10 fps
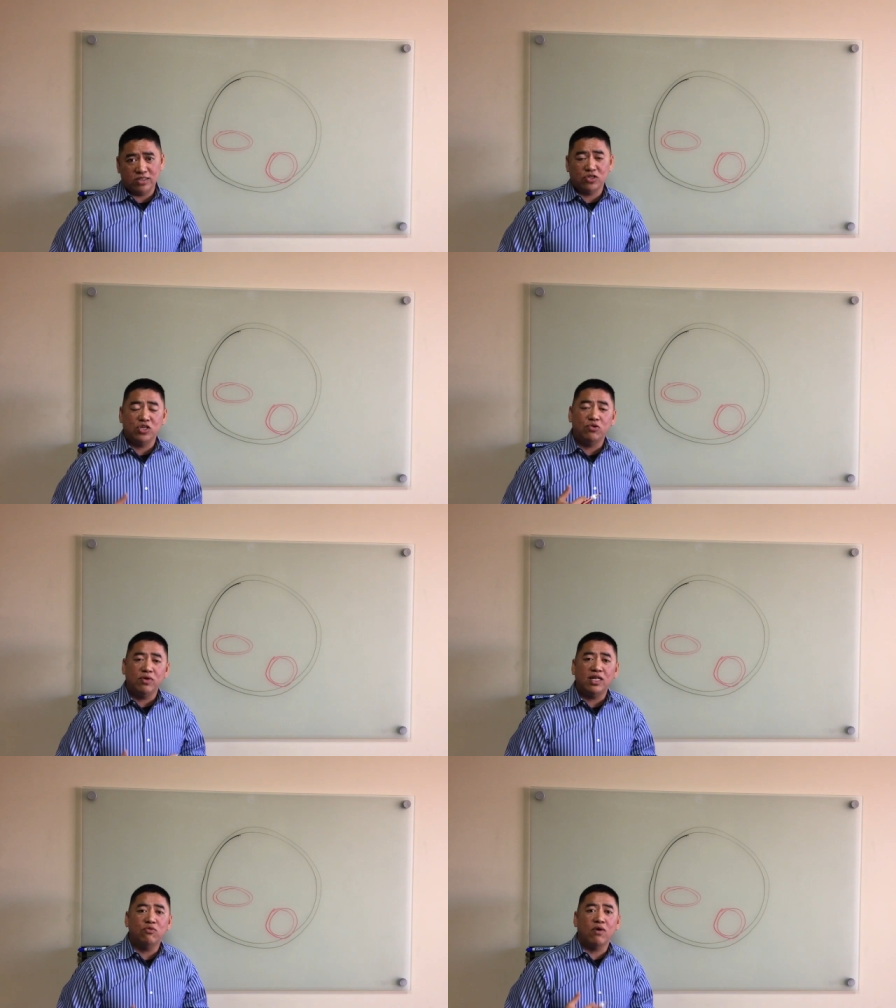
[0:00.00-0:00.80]
So you
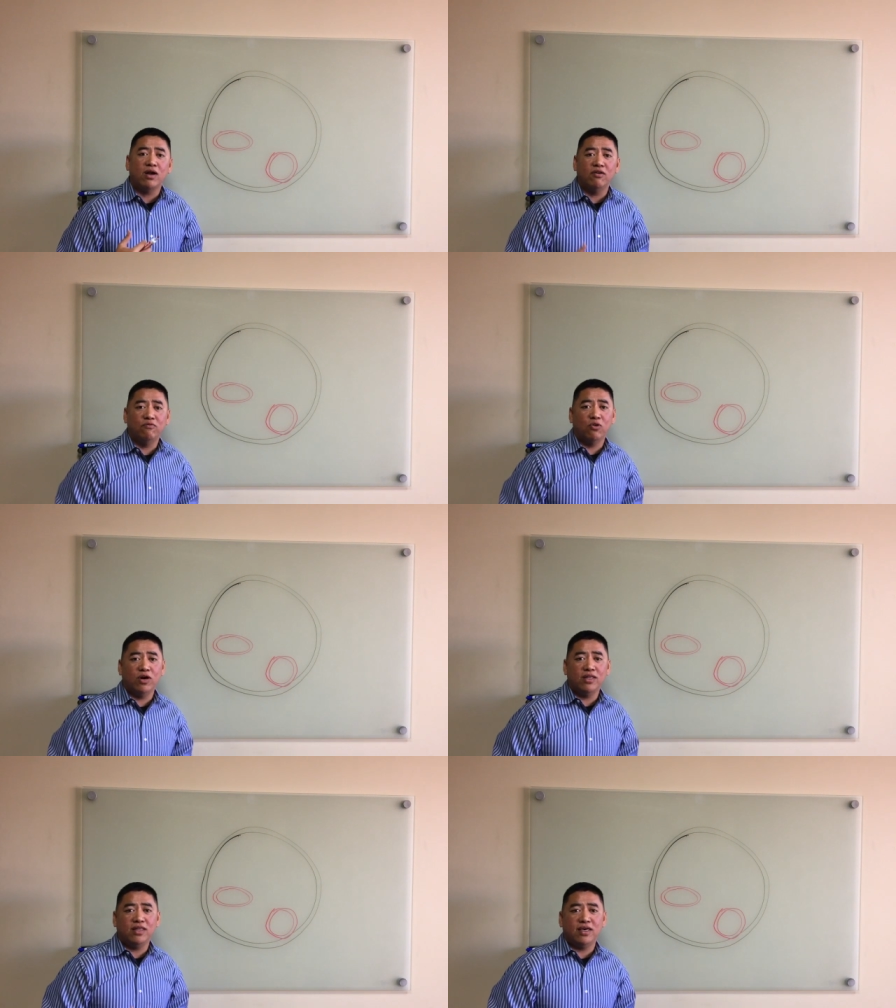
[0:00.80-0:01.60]
really want to
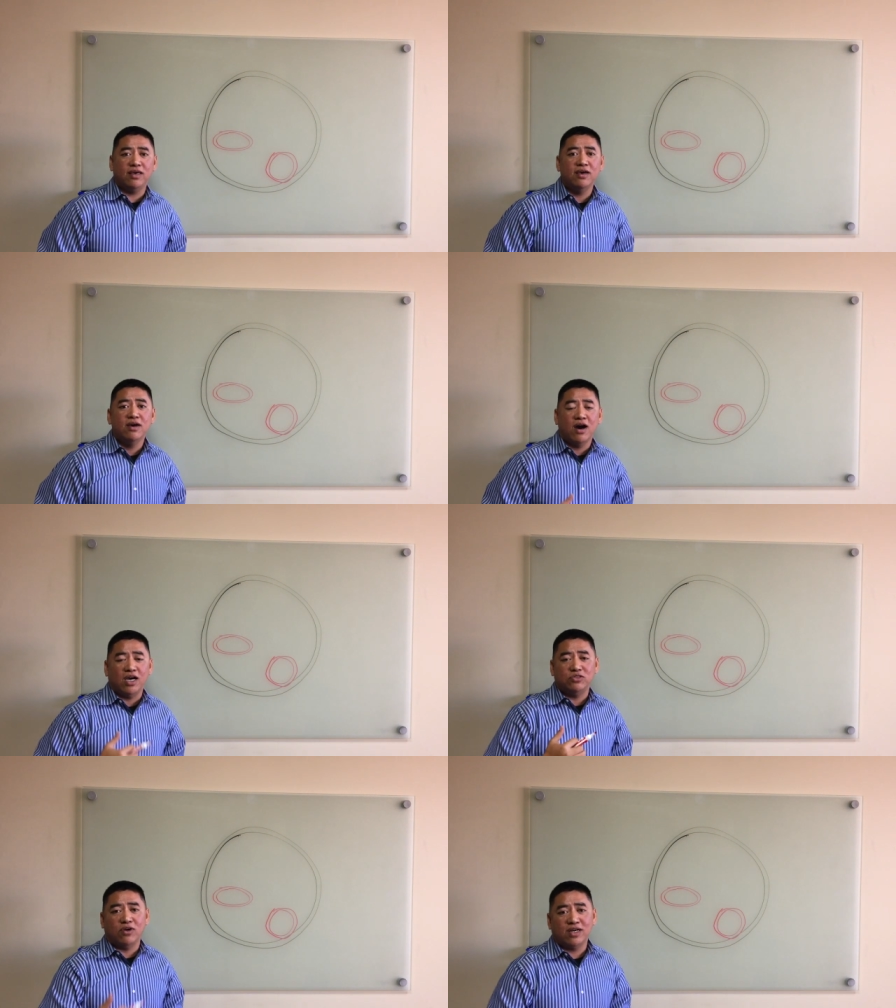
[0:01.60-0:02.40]
avoid the
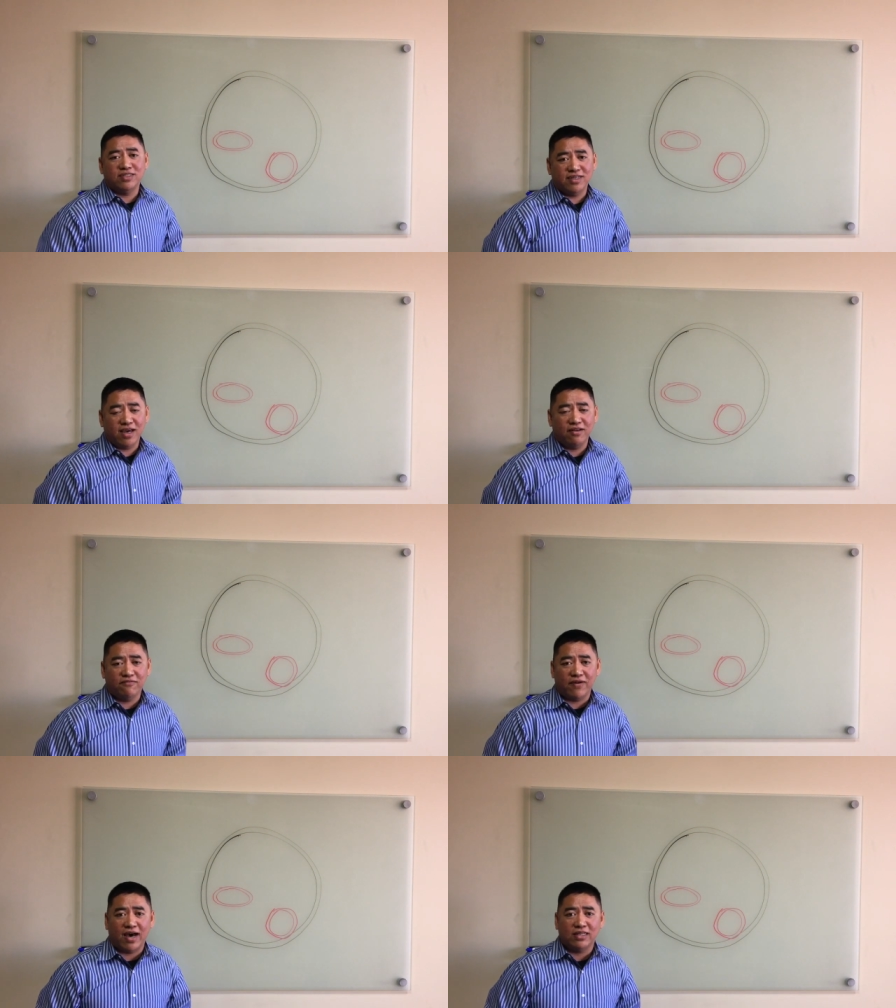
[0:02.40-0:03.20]

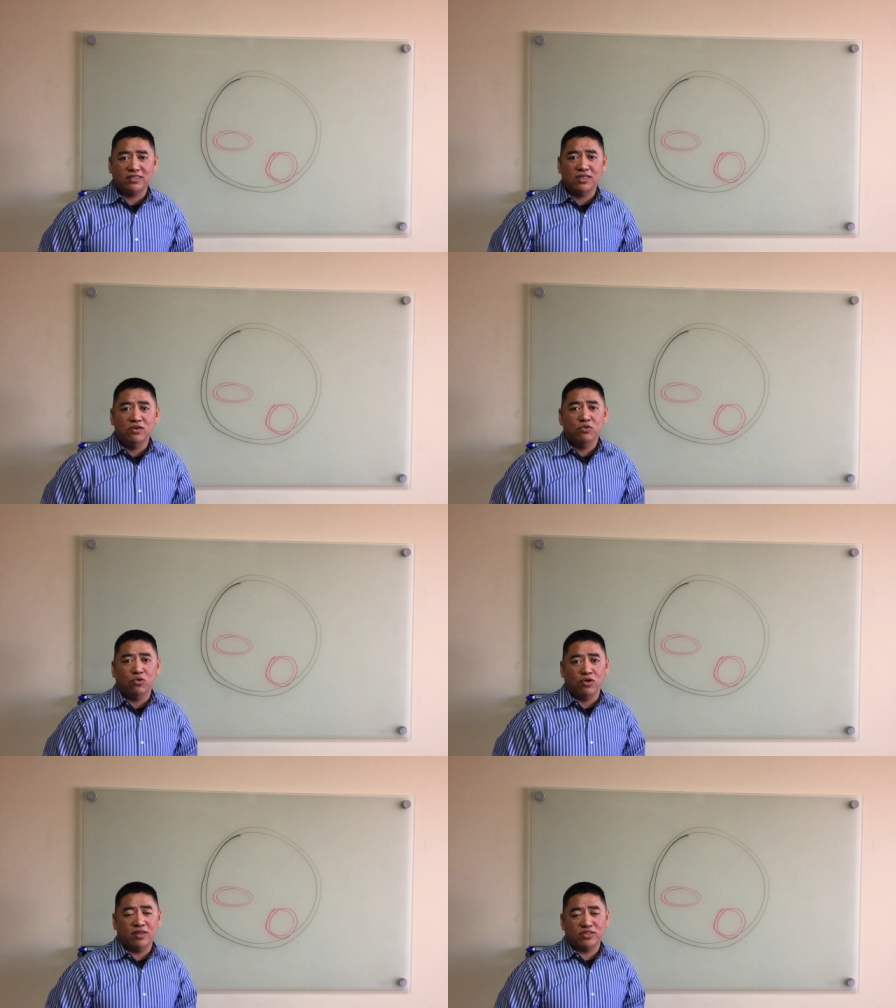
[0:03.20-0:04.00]
hydrogenated fats
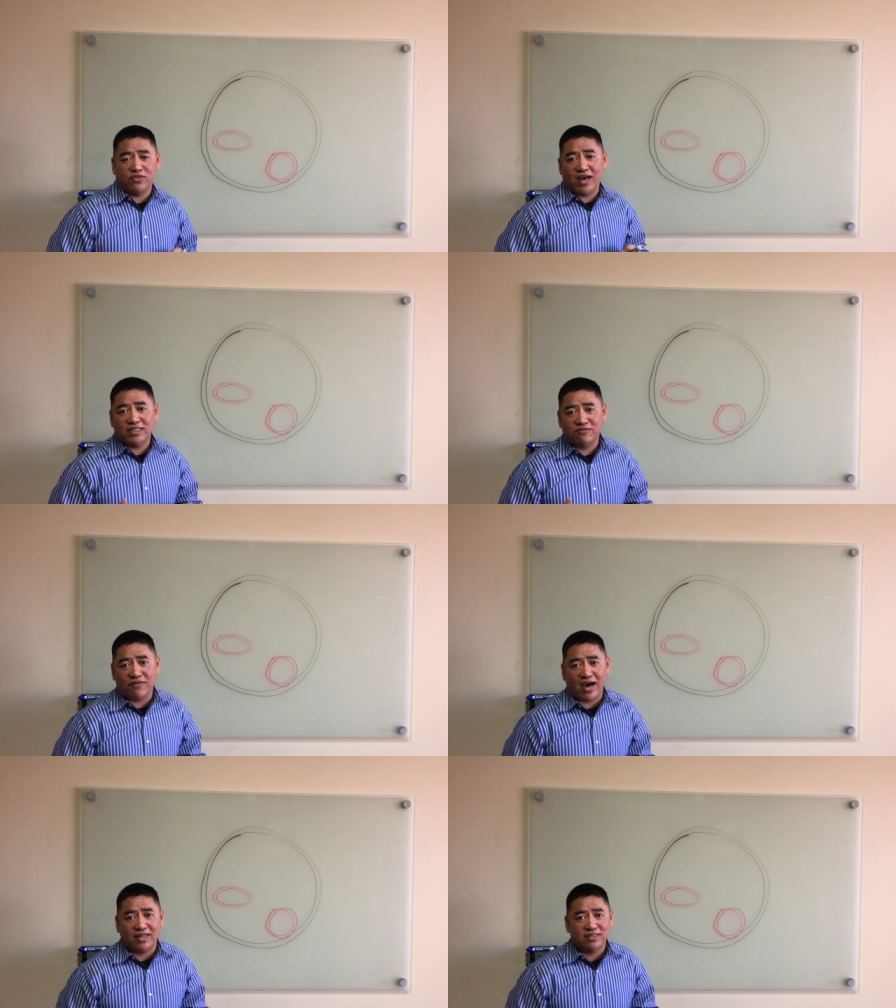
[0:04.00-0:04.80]
or the trans
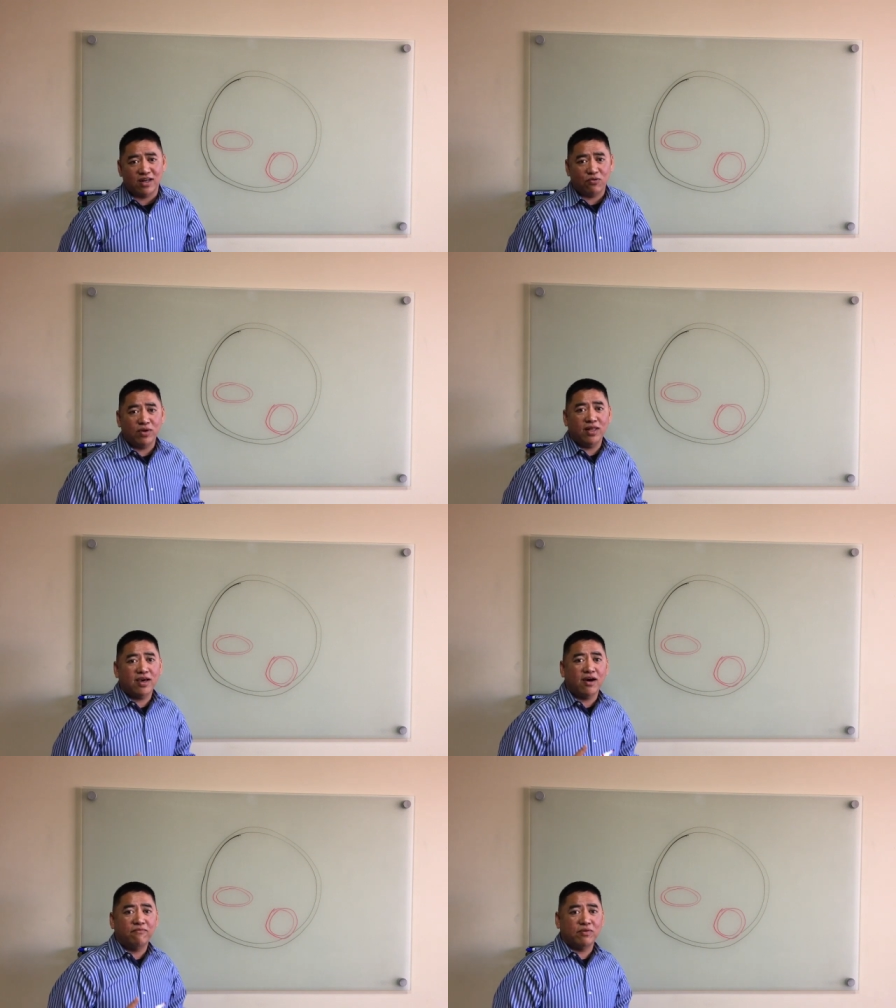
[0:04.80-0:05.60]
fats that really
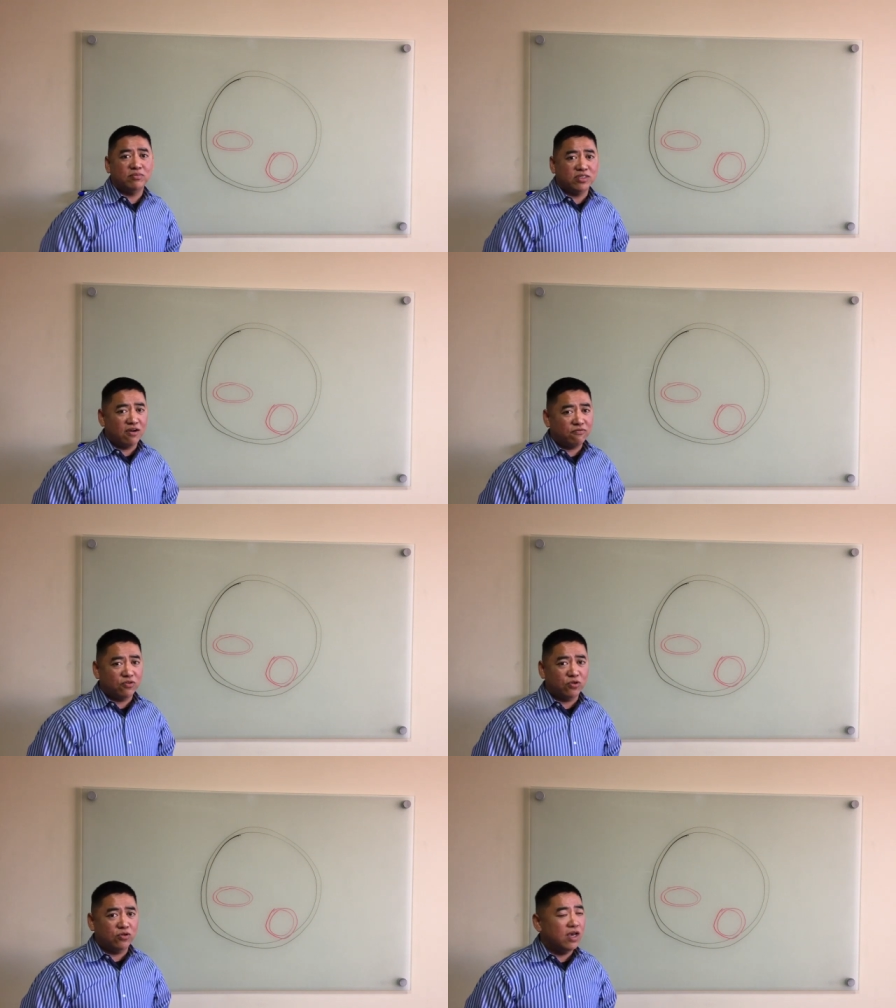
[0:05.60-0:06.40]
come from junk
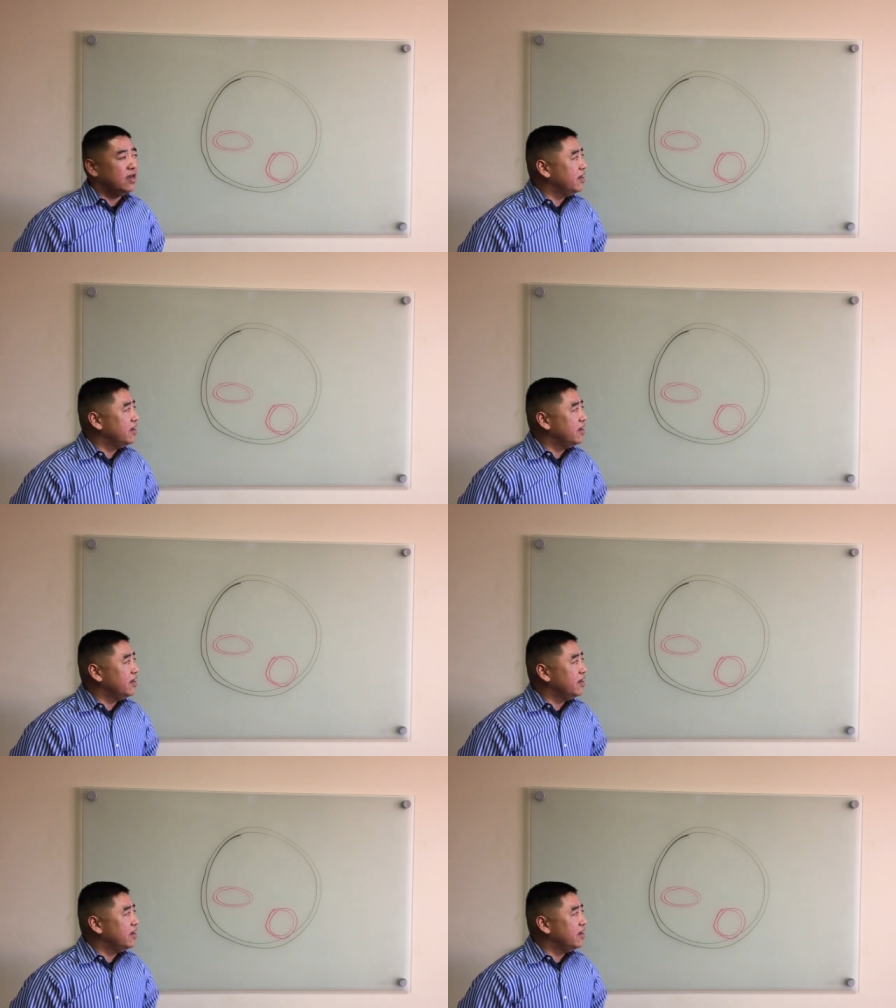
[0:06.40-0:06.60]
food,